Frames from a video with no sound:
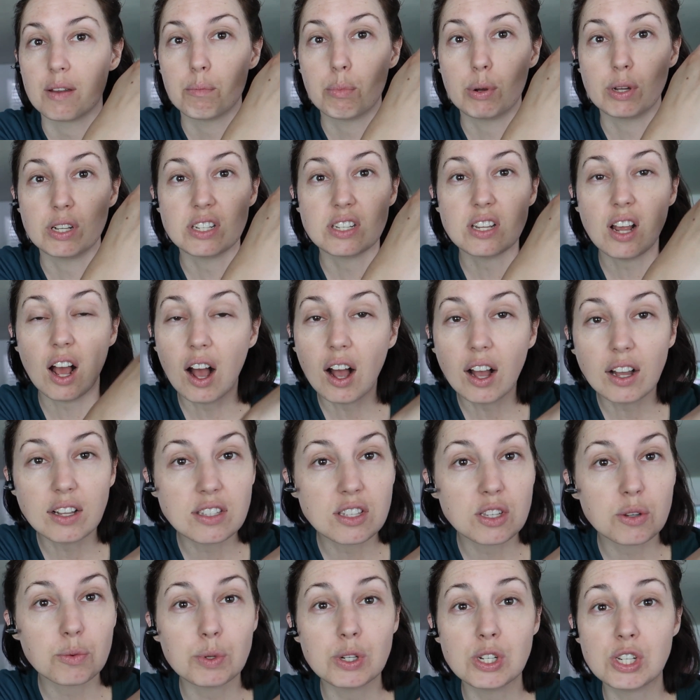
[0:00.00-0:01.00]
put
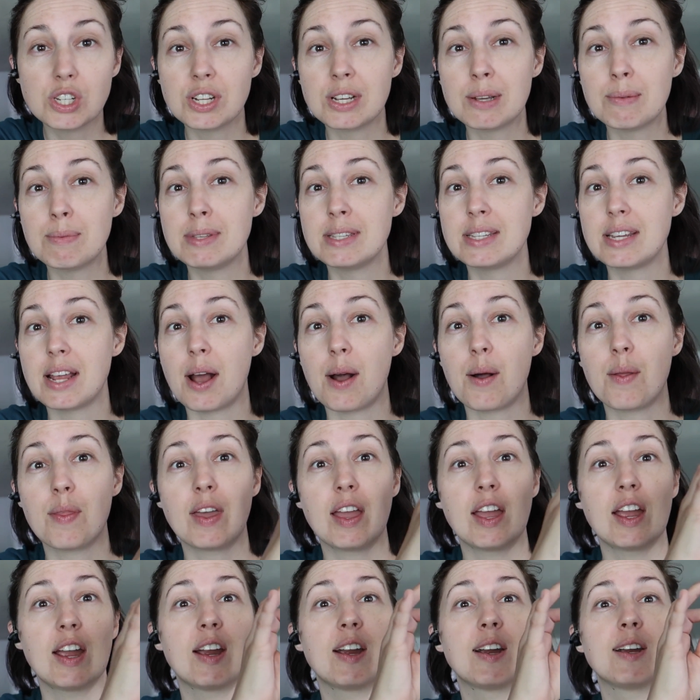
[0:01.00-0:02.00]
tons of wood chips down
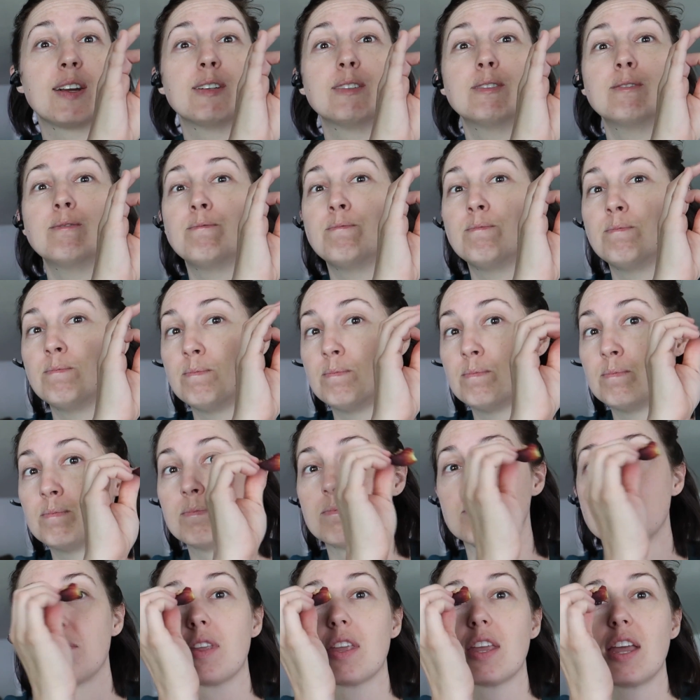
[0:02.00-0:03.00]
there
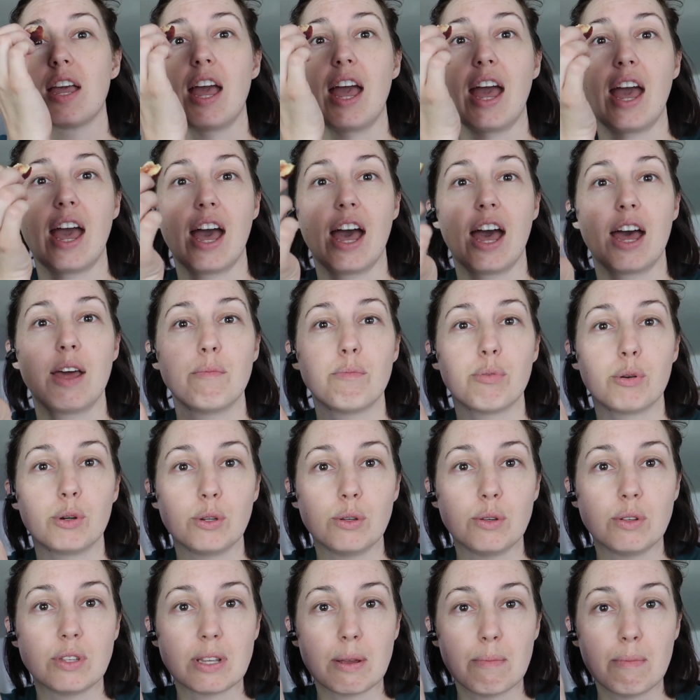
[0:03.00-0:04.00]
and
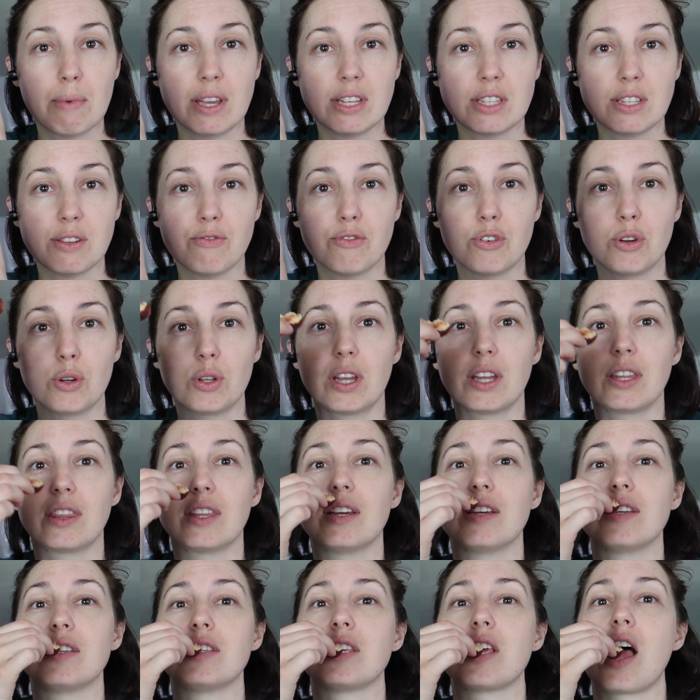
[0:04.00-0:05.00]
produce amazing fruit like
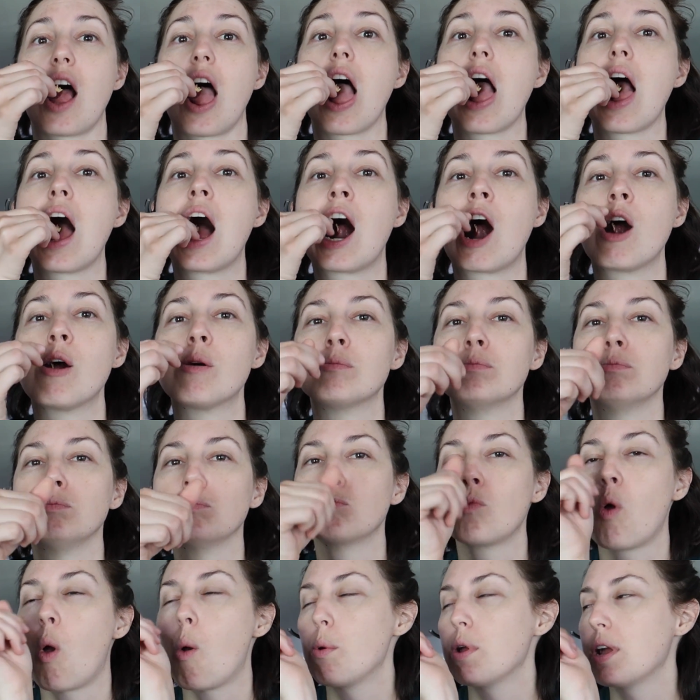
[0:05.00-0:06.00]
this.
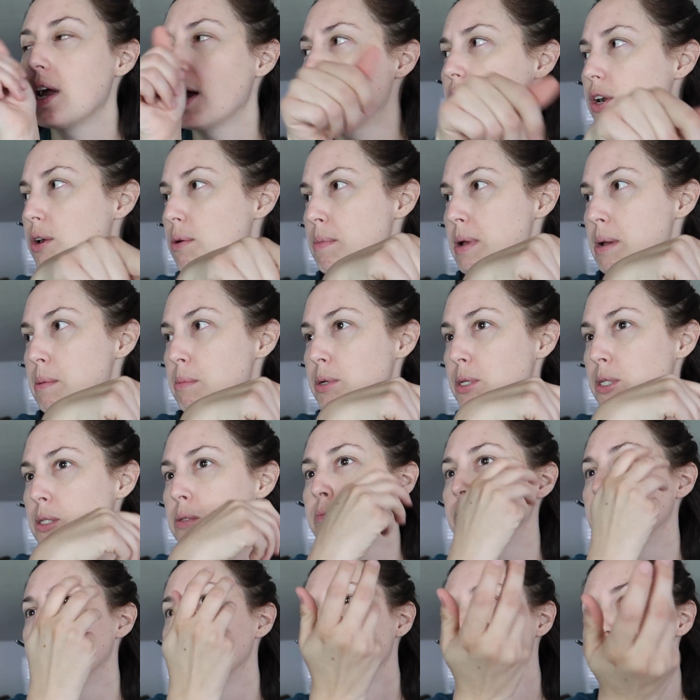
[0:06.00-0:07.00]
We gotta
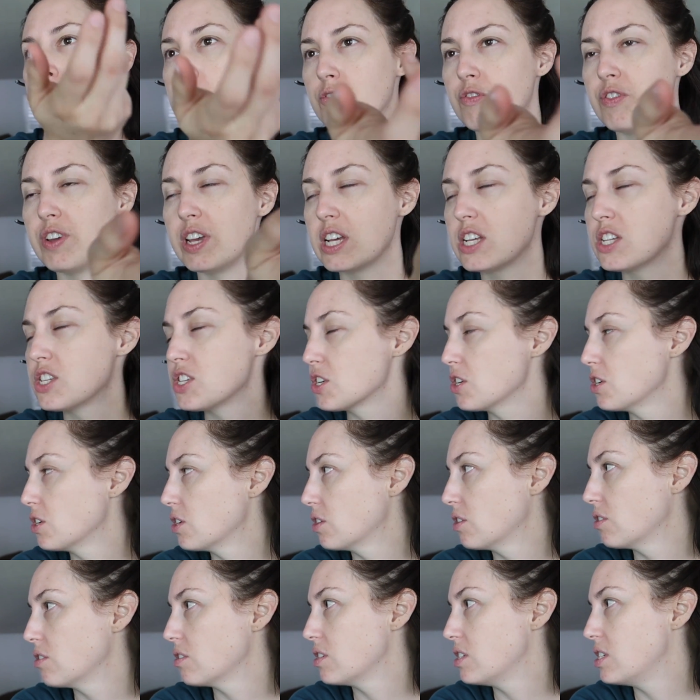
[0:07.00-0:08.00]
remember, figs
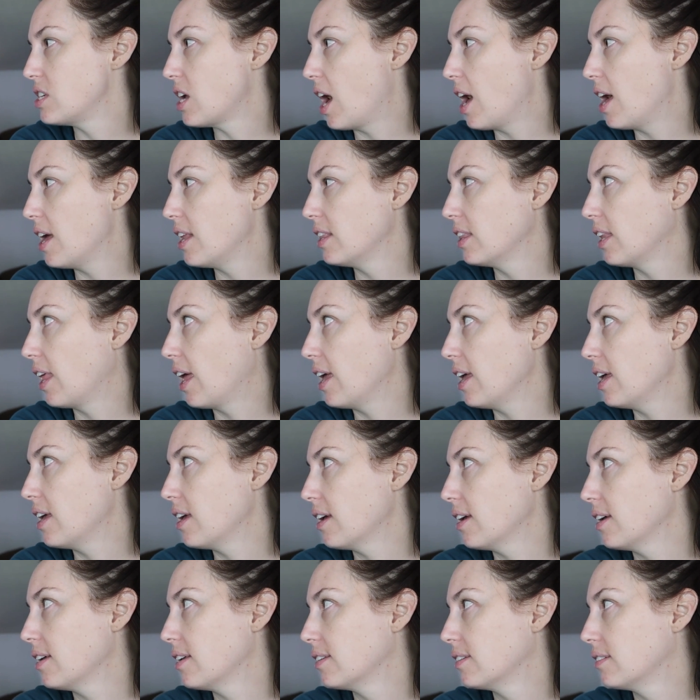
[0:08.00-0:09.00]
are done
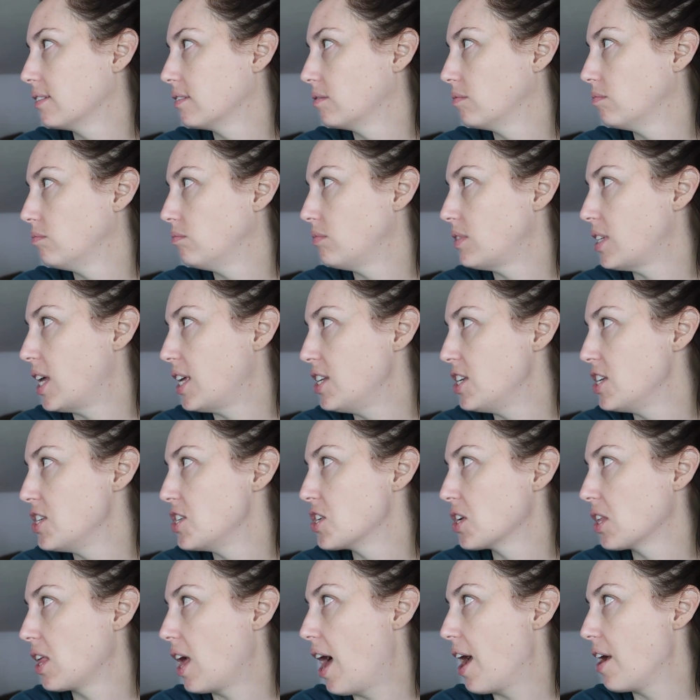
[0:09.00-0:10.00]
like end
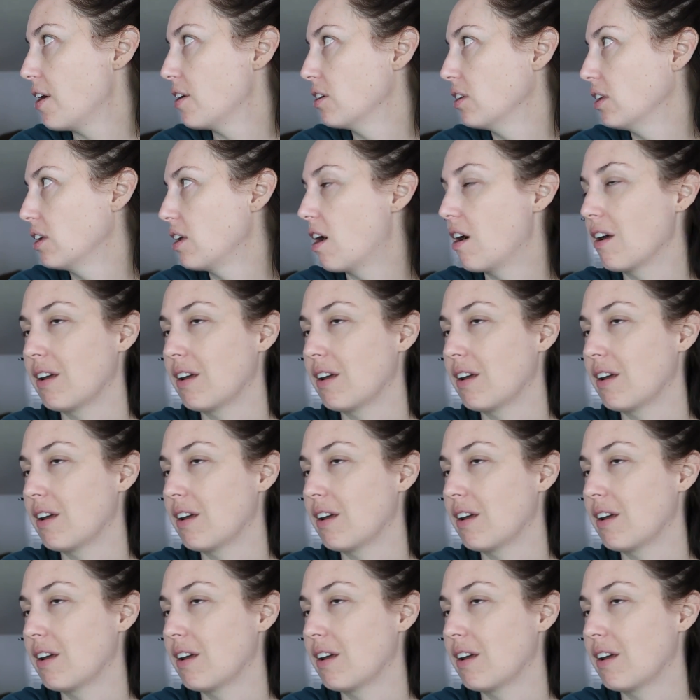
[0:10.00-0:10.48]
of July, early